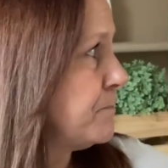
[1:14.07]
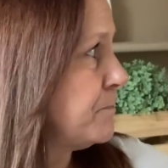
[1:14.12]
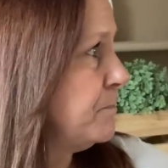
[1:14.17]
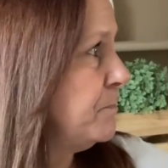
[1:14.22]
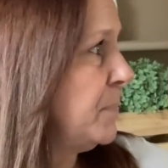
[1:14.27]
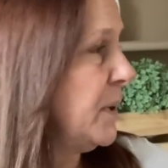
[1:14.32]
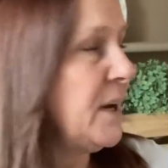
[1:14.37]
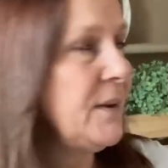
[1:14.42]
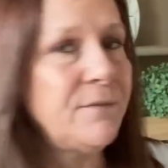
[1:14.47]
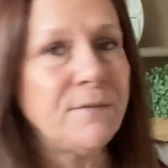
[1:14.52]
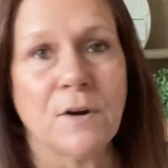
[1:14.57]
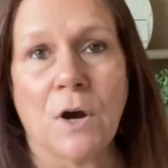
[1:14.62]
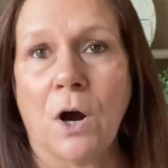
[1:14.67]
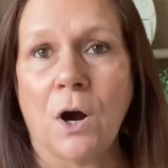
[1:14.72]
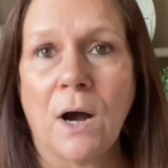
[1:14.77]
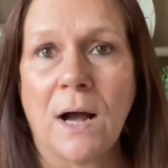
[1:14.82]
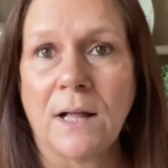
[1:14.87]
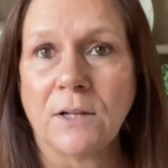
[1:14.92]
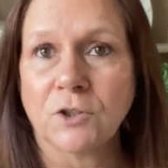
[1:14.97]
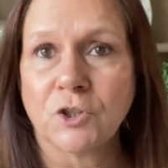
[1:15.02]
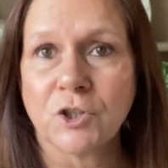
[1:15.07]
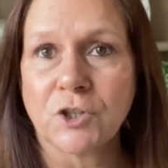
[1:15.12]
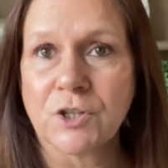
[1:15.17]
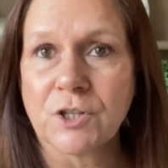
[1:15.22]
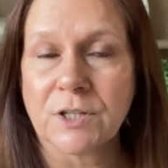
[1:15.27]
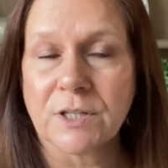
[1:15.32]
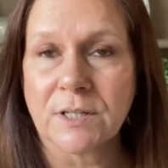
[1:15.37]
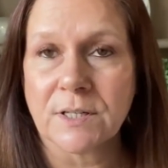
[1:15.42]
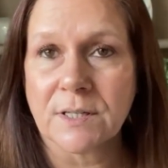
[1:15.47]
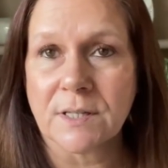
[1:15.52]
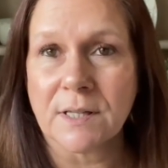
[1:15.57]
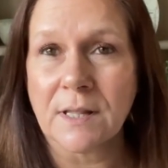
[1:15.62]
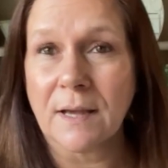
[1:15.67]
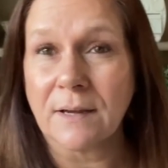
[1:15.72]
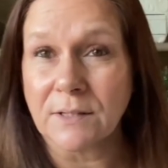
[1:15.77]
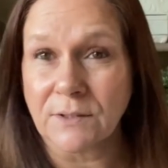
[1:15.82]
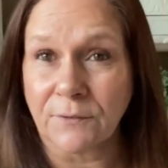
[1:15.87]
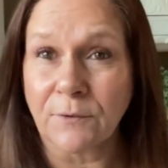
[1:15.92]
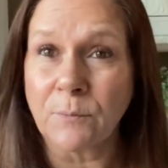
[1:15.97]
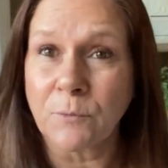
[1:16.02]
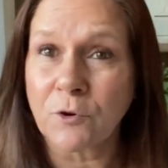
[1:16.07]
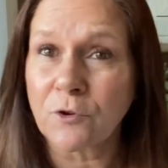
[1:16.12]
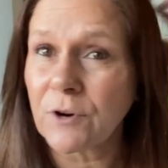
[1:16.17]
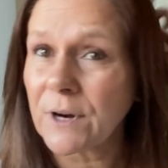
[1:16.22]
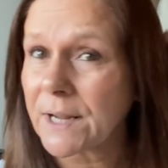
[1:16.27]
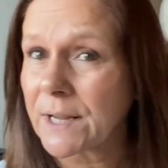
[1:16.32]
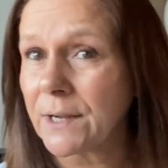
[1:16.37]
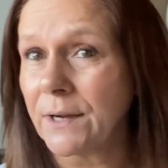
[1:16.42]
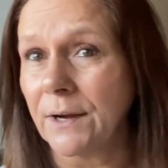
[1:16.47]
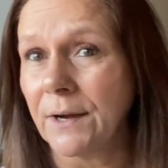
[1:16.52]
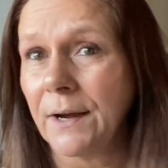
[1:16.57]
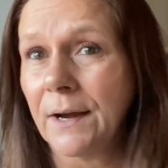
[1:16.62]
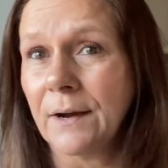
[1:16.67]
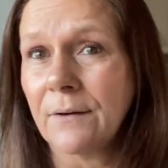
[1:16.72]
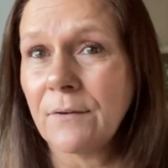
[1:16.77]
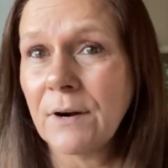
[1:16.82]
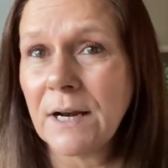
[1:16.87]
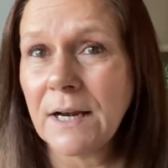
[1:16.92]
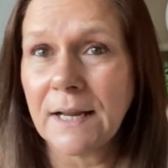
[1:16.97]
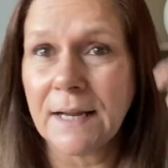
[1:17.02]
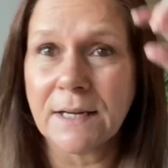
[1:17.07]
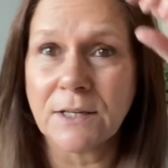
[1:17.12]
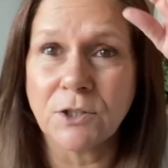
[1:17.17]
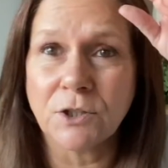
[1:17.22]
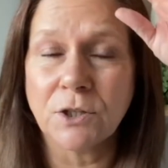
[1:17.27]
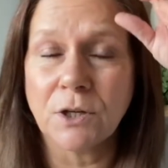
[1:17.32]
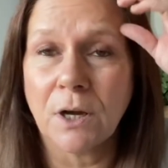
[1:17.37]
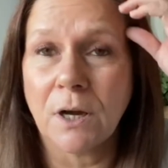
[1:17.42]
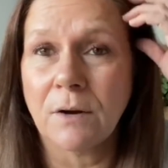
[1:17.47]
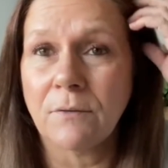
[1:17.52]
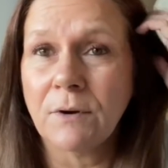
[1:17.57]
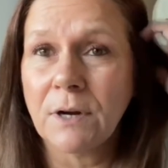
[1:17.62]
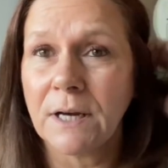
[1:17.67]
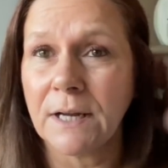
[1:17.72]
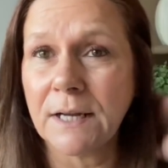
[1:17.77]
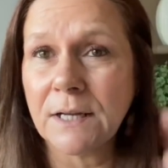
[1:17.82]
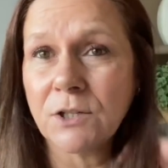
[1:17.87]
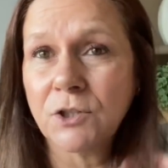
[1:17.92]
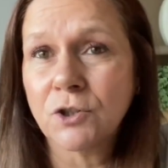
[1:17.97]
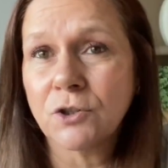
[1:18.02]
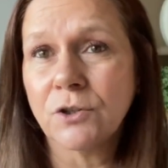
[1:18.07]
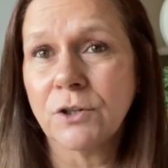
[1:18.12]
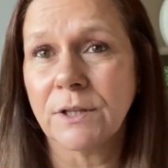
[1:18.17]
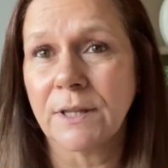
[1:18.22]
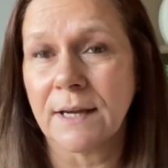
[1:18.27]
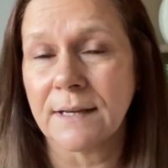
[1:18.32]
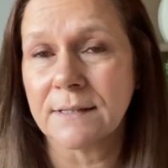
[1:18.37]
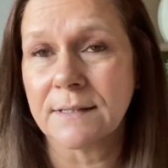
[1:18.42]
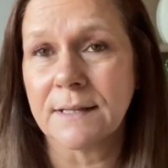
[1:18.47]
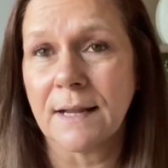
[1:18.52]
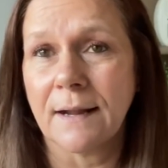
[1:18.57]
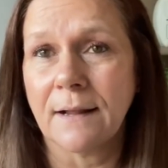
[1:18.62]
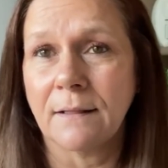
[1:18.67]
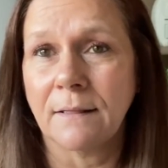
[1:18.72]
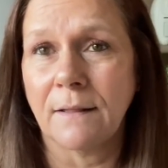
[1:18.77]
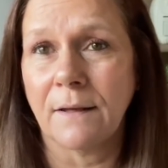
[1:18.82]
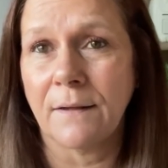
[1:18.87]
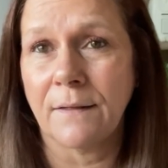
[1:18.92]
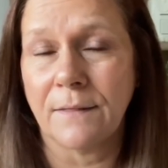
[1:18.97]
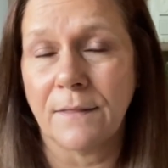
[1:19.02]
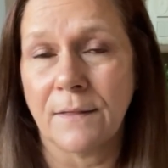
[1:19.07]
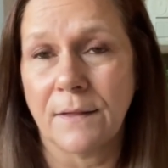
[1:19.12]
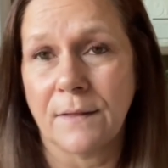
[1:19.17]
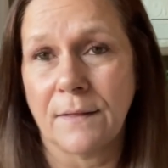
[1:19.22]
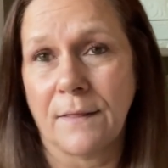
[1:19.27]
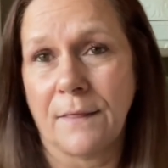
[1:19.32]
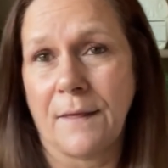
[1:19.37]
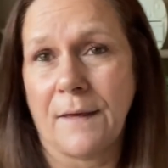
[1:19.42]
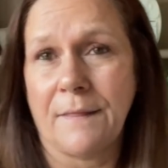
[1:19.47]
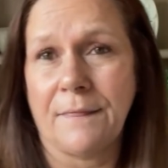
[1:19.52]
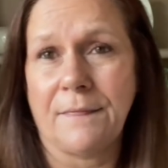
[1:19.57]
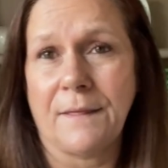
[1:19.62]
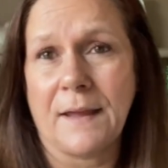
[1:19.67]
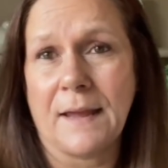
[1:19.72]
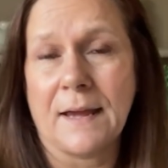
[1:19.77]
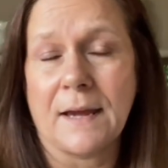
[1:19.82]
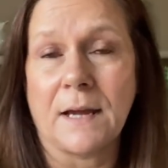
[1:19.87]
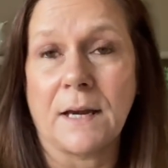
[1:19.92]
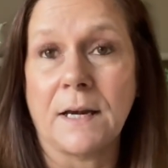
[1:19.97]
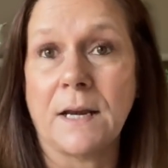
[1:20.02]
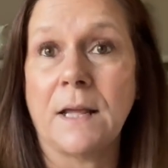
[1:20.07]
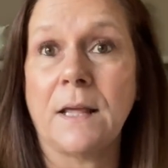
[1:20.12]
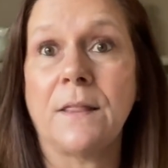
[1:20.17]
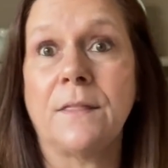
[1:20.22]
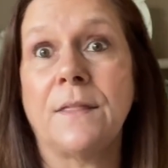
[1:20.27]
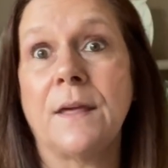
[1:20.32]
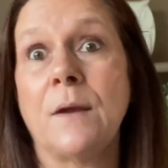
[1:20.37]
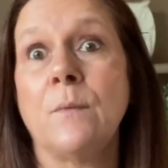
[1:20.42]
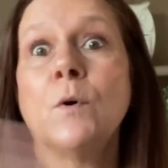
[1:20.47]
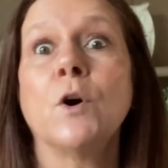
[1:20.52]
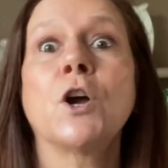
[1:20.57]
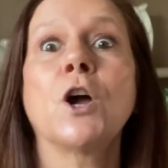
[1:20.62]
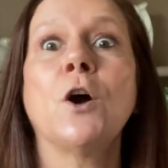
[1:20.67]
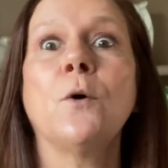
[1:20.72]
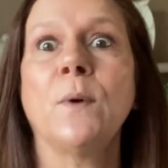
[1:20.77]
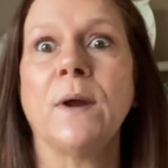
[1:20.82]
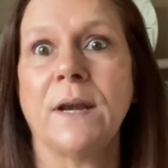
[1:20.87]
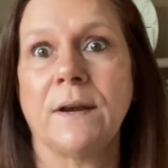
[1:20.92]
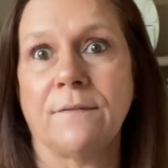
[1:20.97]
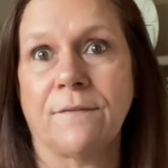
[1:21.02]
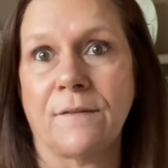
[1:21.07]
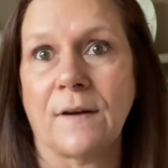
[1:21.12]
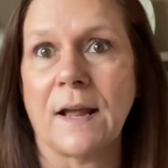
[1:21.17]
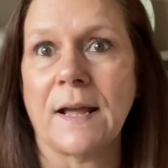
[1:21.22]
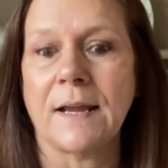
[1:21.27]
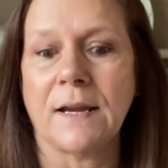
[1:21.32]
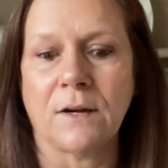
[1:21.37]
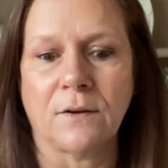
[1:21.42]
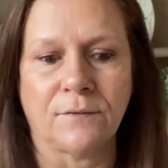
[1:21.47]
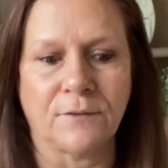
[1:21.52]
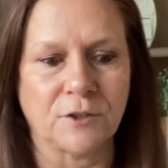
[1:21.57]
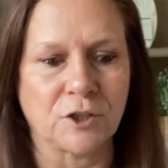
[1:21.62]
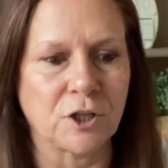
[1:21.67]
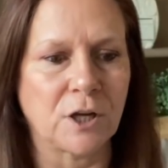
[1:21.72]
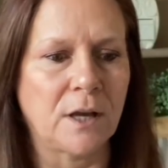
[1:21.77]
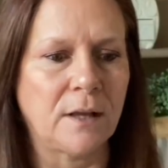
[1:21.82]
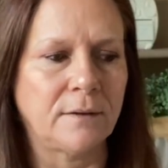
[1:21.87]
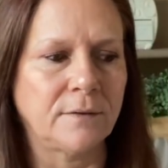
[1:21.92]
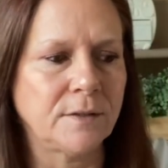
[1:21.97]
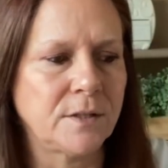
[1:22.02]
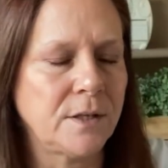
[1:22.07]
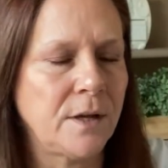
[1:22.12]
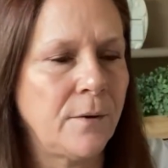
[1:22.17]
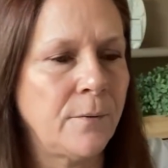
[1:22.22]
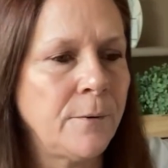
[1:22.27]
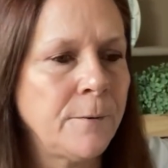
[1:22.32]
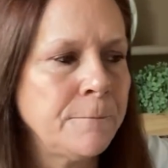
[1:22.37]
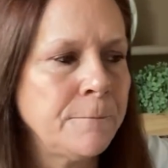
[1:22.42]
But if not, I'll just, that's from Cricut. I really enjoyed that sale that they were flying off the shelves. So